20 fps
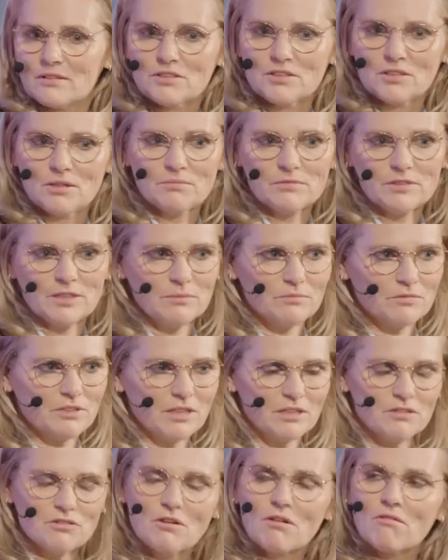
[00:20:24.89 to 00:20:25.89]
sometimes
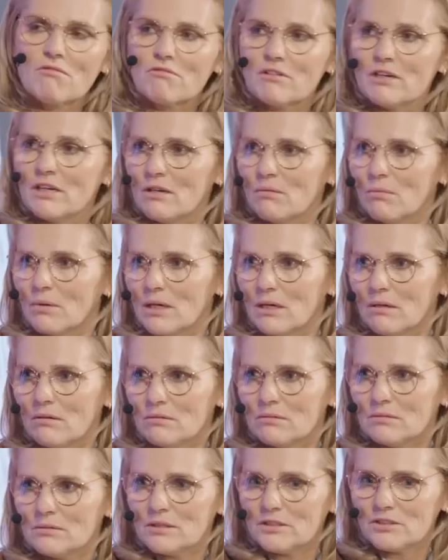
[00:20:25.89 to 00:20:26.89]
things go really well,